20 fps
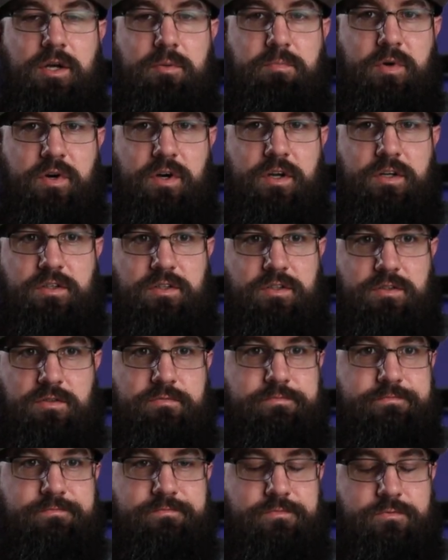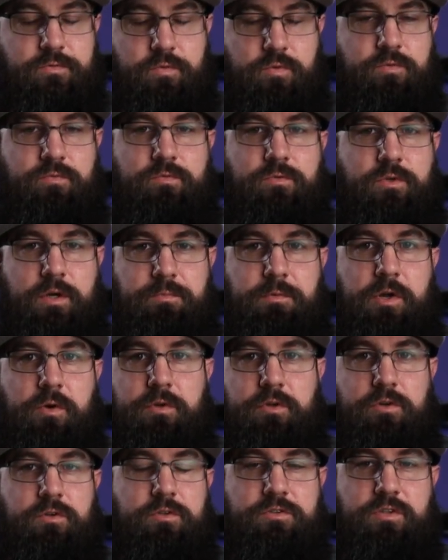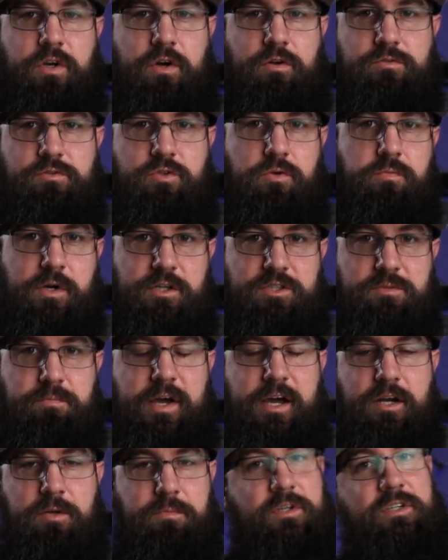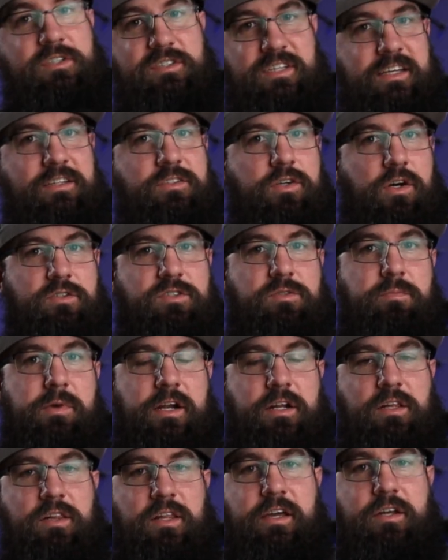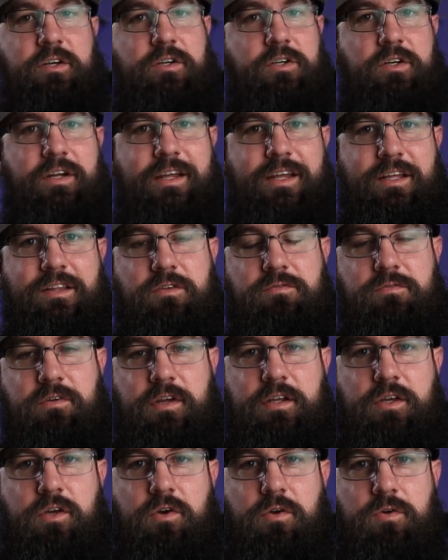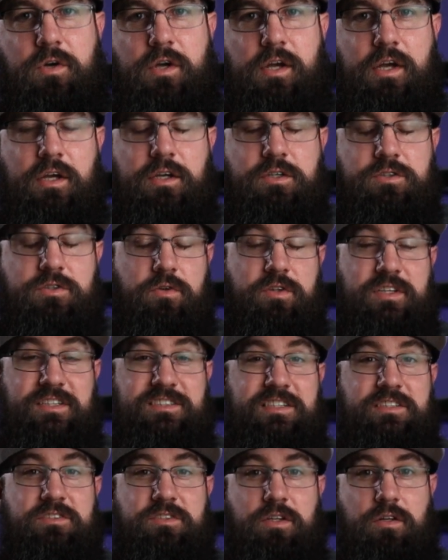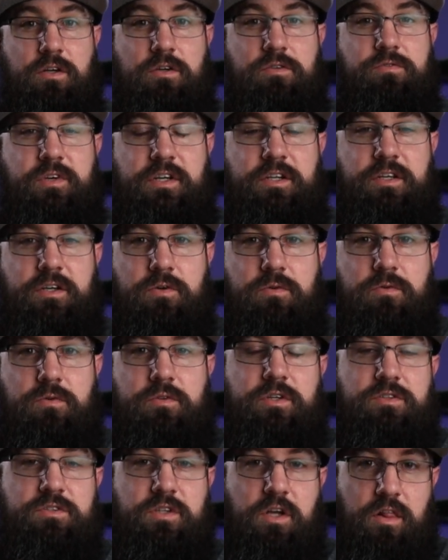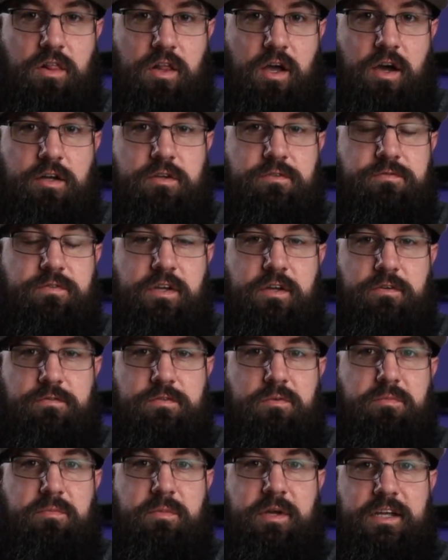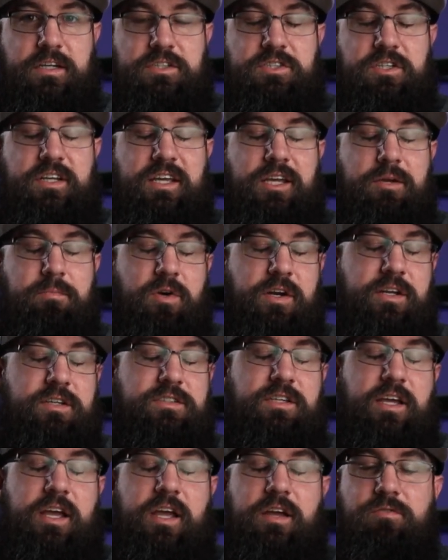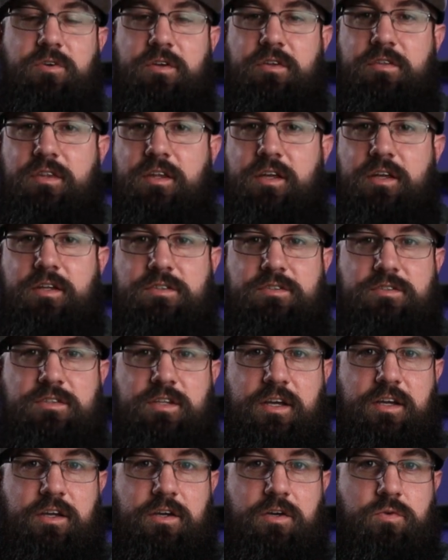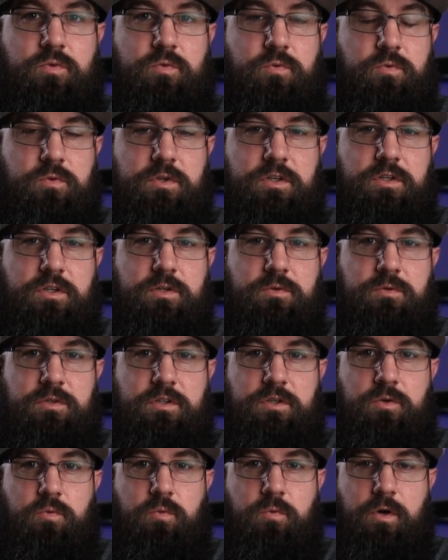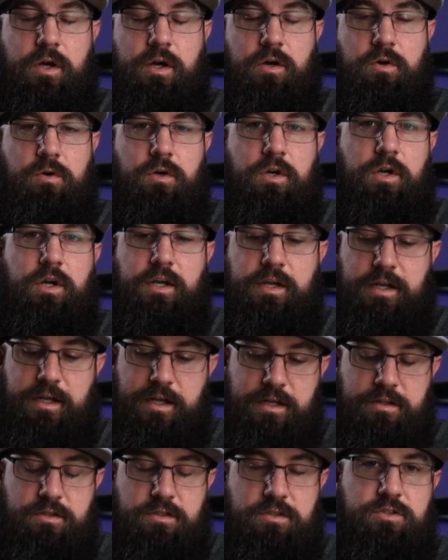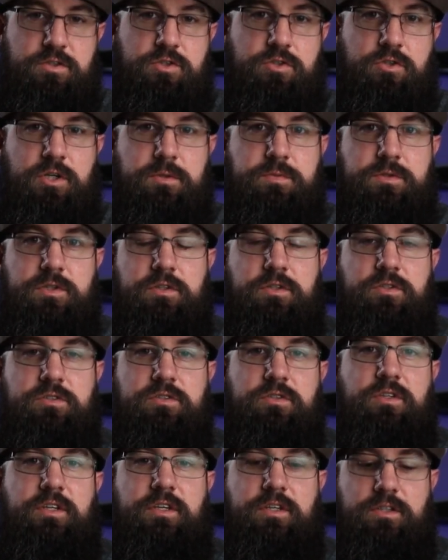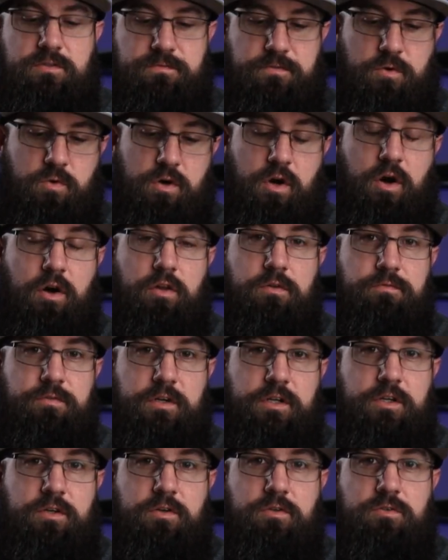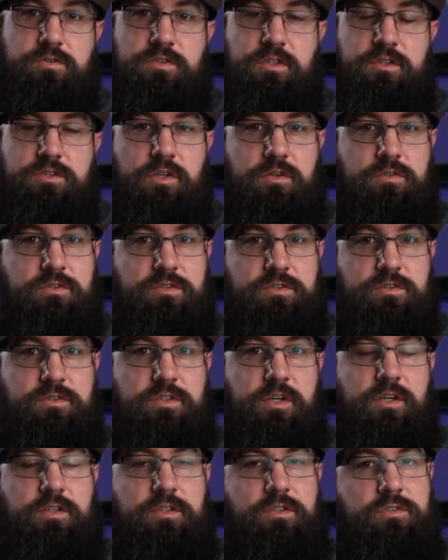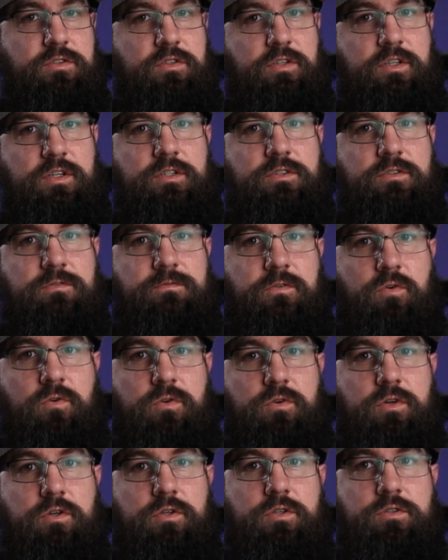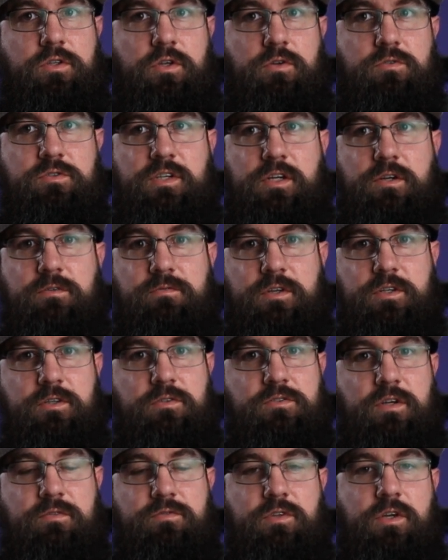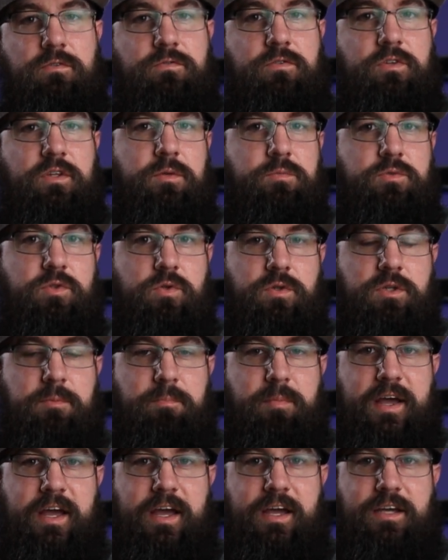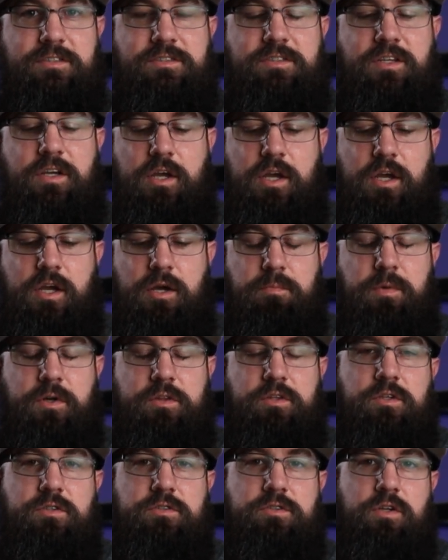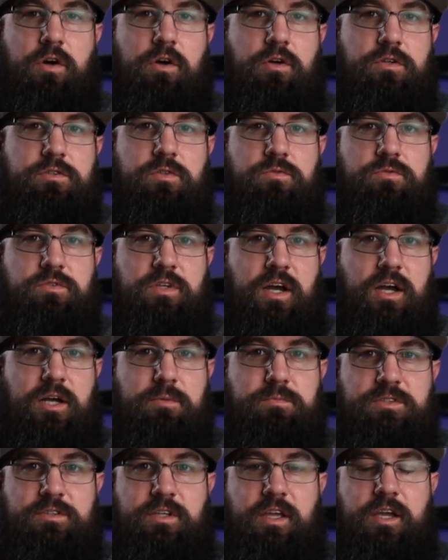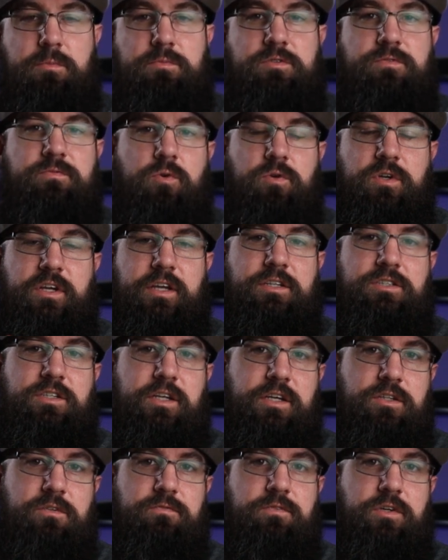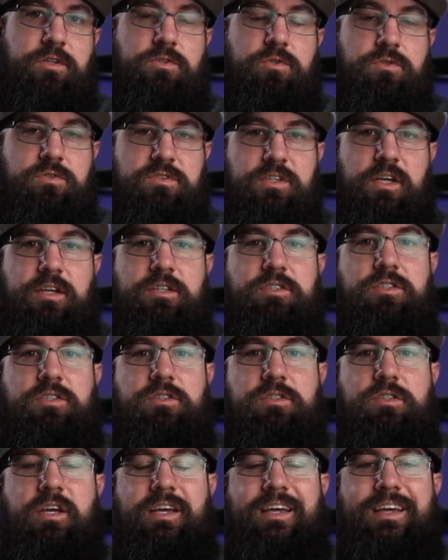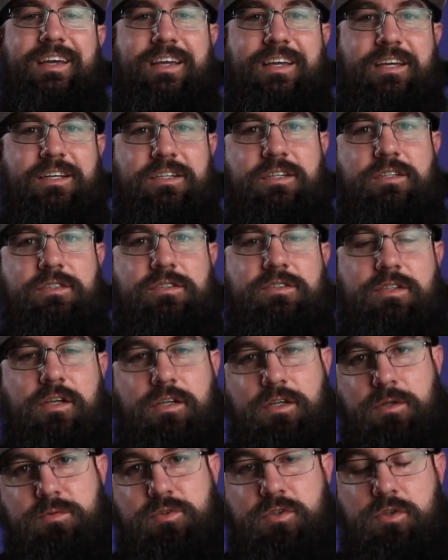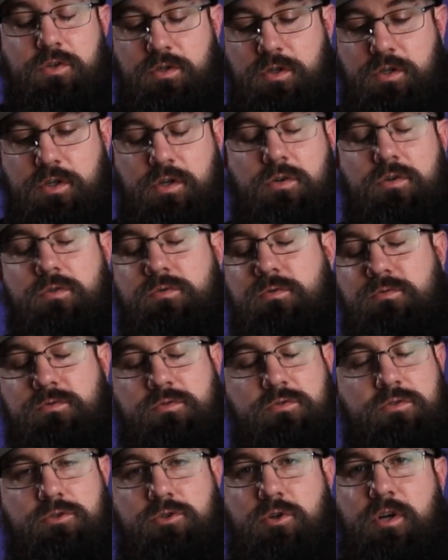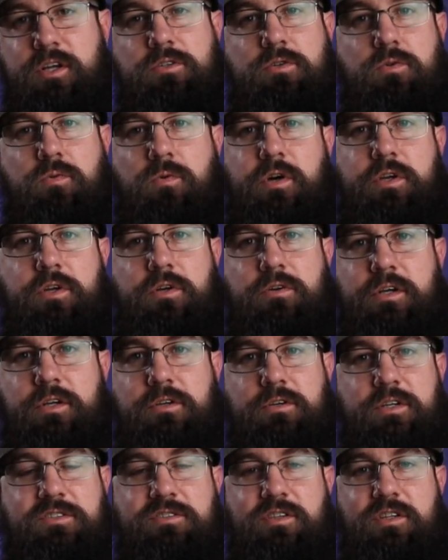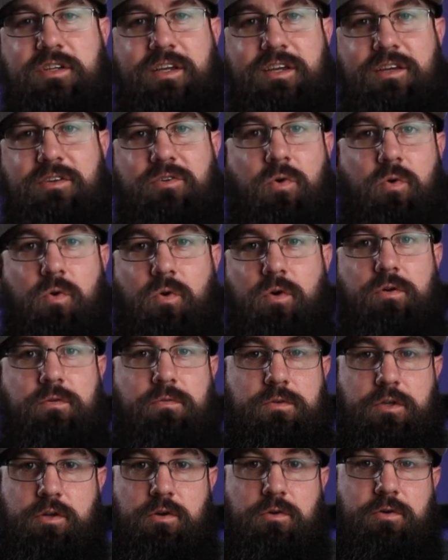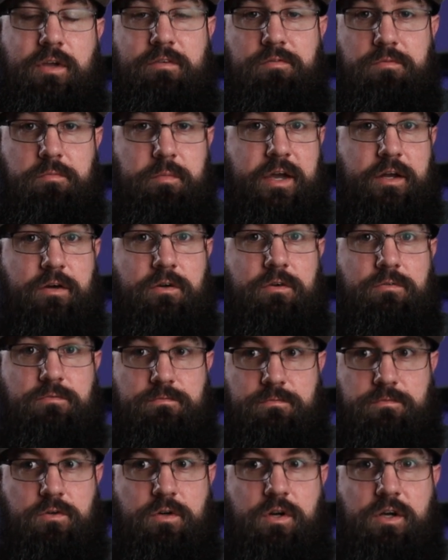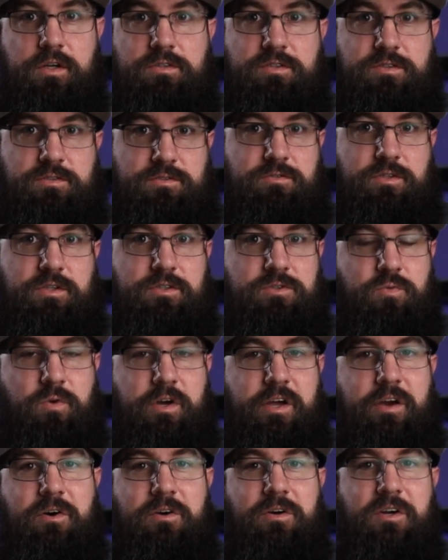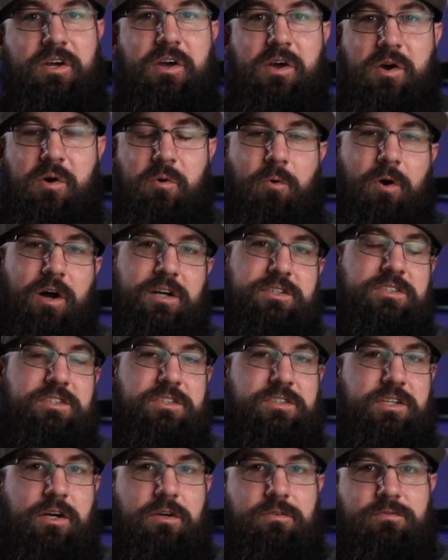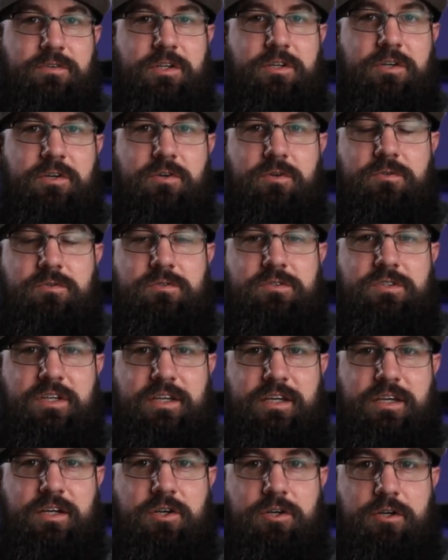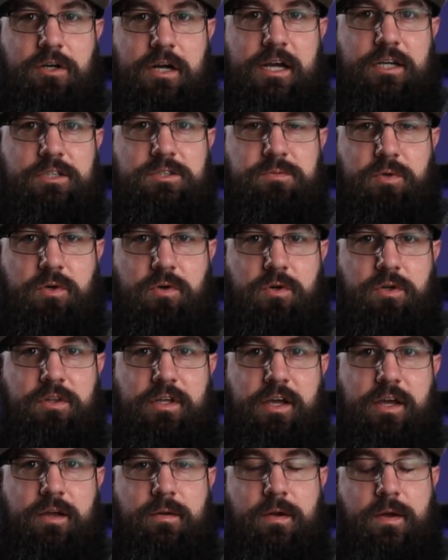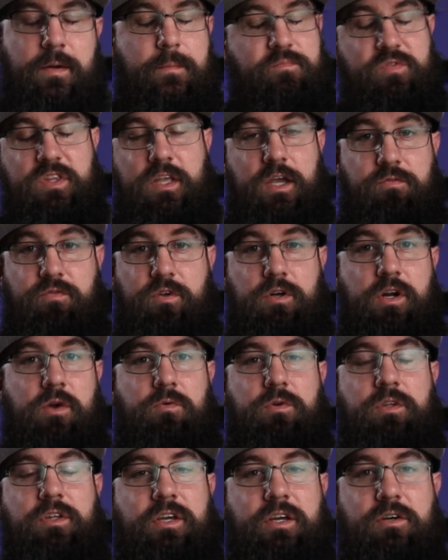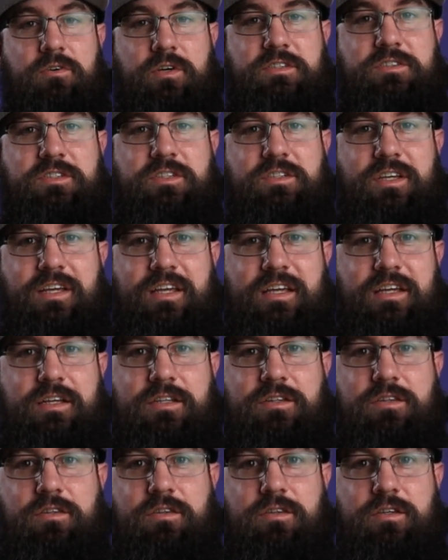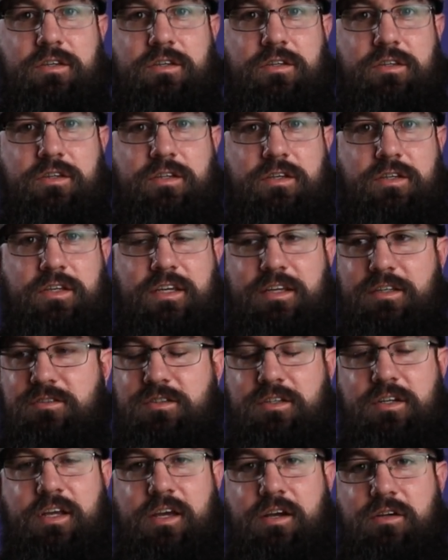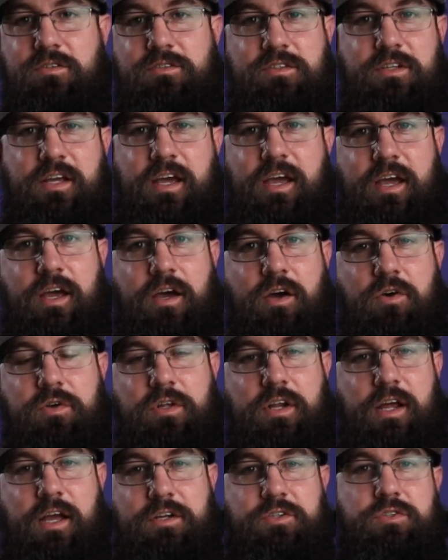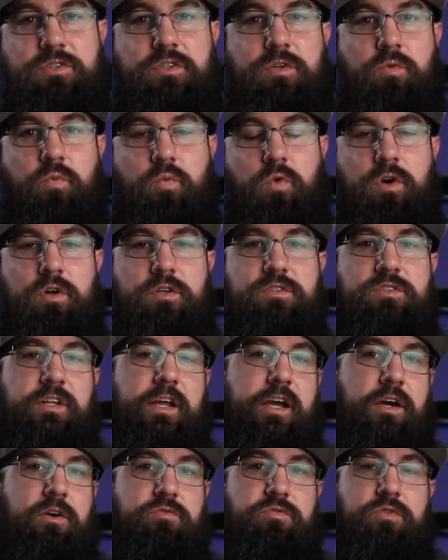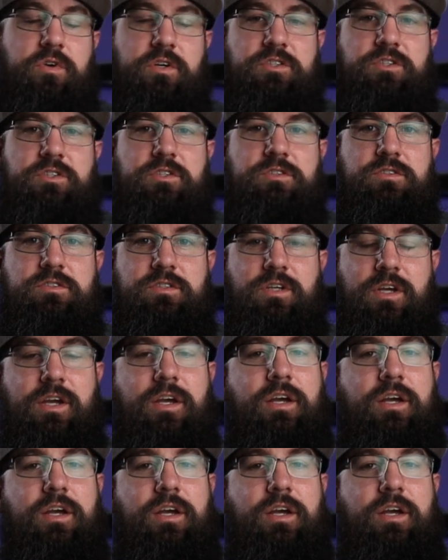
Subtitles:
But, well, I'm not really going to talk too much about it because he talks about it later in the video. So this is a long video. There's a lot of information. He breaks everything down really, really well. In the description, there's links for all the videos that Jonas has done. There's links for setup videos I've done for the M2 in the past, but there's also timestamps for each individual section in his setup. So you can go straight to what you're interested in, or even better for us as well, watch the entire video to get a grasp on that. If you're not really interested in the ins and outs and how it actually works and how it functions,